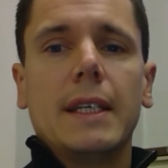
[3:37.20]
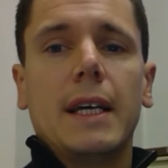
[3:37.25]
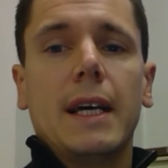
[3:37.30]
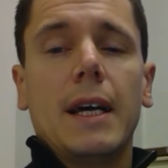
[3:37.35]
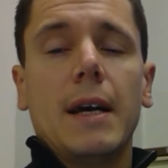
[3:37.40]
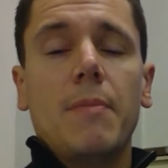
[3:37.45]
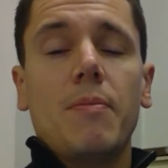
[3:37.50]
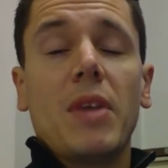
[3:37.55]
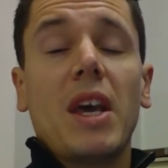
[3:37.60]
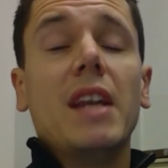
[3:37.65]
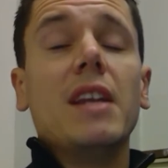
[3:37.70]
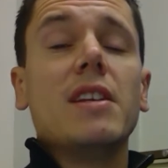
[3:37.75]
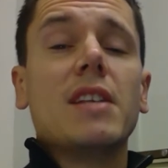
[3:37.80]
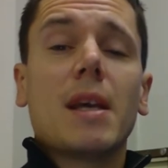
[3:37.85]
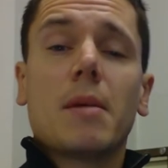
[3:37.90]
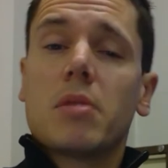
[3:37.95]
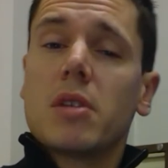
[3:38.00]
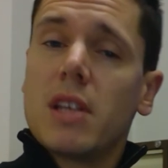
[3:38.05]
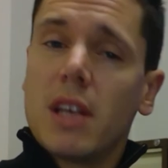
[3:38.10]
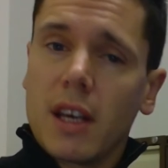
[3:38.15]
Any
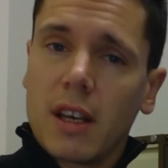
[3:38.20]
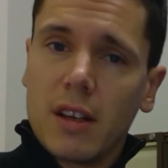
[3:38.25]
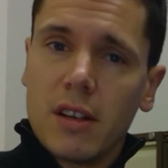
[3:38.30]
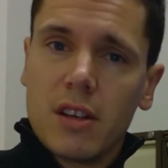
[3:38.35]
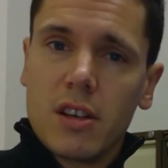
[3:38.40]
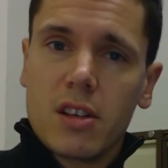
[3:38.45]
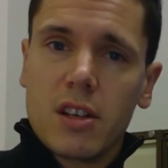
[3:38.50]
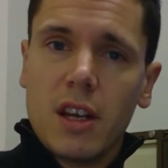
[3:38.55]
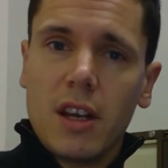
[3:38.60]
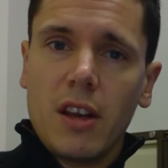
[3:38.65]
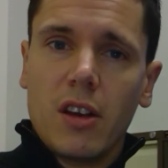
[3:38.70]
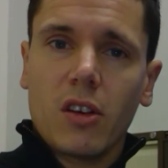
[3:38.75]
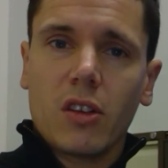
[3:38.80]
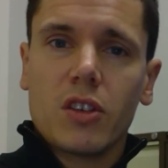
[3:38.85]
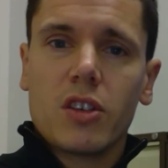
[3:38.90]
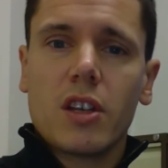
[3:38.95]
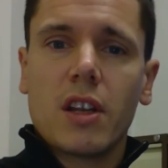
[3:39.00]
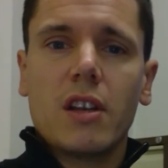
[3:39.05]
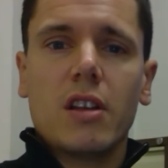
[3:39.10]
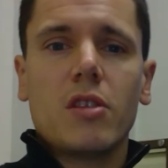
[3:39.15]
steps taken to seek
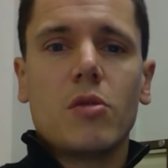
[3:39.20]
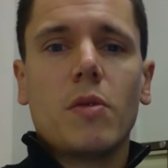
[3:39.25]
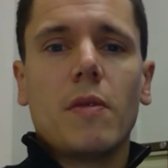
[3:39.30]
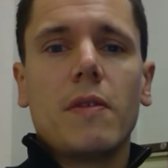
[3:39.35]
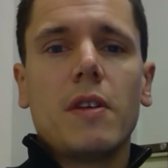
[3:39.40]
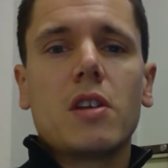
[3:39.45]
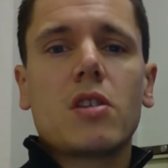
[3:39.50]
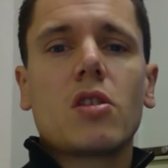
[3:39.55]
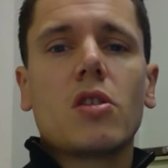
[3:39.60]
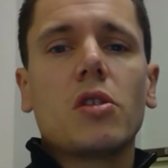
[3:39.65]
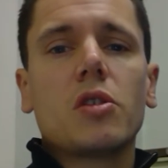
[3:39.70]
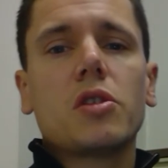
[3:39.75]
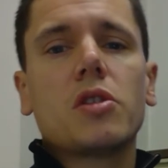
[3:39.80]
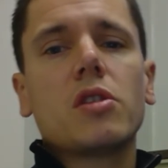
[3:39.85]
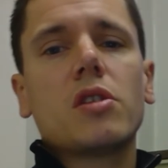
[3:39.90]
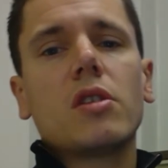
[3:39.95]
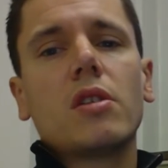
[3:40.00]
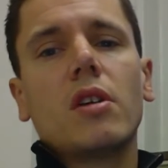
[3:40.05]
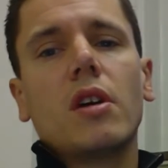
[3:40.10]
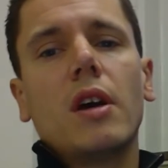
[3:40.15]
consent, as we've
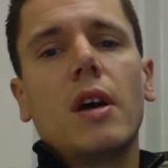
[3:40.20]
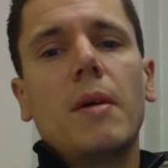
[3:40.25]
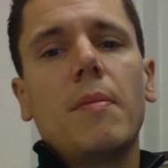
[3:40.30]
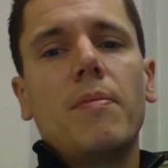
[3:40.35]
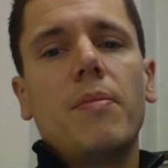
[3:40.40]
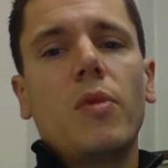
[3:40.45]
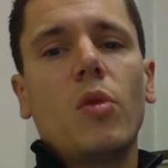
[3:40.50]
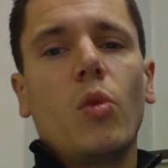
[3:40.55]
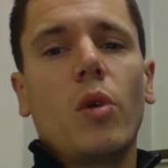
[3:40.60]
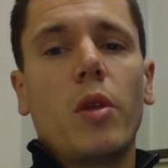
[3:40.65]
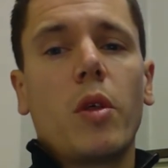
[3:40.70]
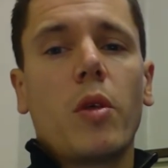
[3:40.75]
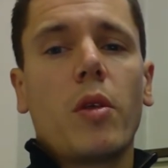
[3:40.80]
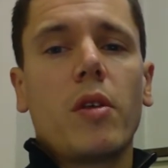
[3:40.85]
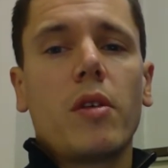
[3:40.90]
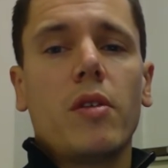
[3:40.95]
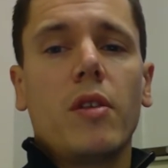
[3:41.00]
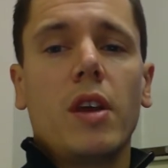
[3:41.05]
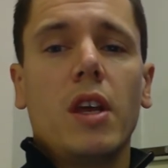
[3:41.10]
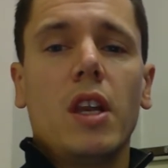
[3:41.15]
discussed,
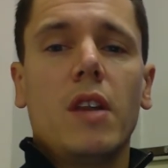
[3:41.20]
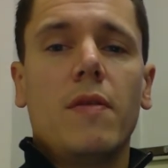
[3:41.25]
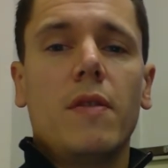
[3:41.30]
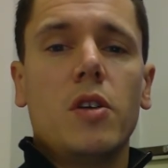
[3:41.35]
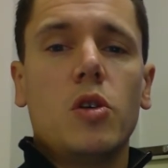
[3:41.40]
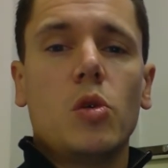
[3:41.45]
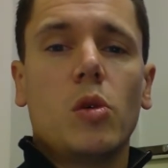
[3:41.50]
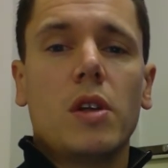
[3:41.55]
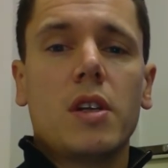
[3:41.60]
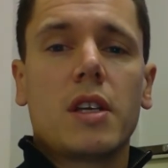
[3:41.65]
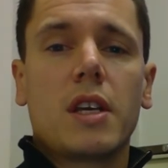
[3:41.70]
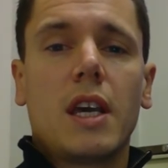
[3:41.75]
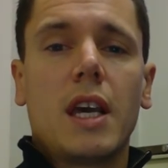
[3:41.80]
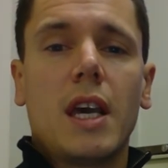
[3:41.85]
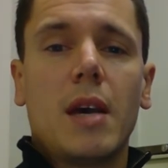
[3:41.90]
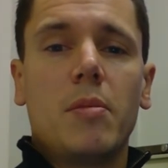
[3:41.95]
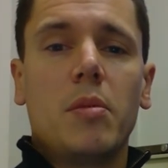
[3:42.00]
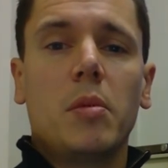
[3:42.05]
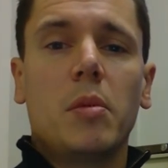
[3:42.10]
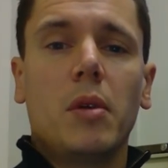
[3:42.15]
whether the individual is
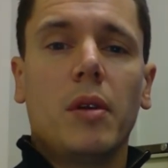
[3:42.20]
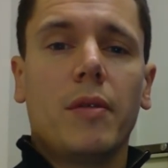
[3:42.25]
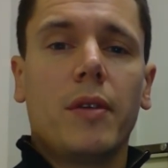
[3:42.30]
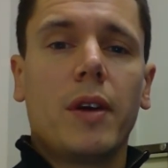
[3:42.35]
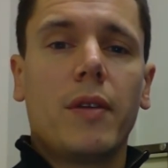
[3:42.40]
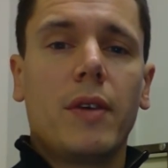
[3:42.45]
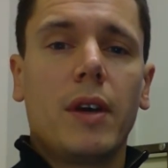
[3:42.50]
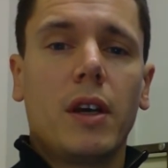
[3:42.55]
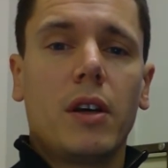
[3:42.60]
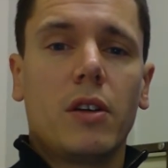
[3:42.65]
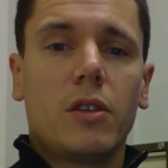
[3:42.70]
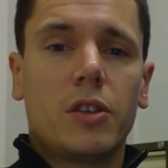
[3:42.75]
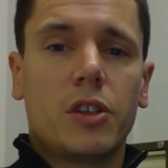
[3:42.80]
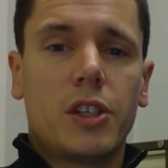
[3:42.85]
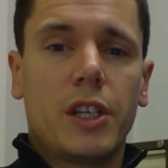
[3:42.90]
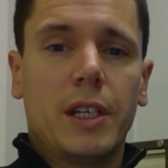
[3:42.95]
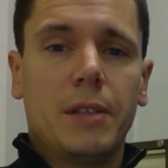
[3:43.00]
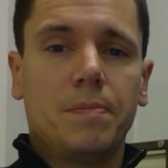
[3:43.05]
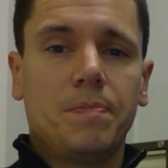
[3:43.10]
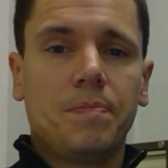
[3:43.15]
capable of giving
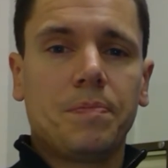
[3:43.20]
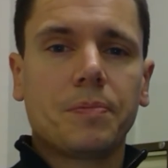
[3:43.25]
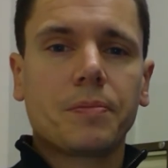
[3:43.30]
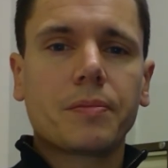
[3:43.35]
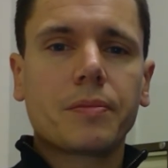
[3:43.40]
consent,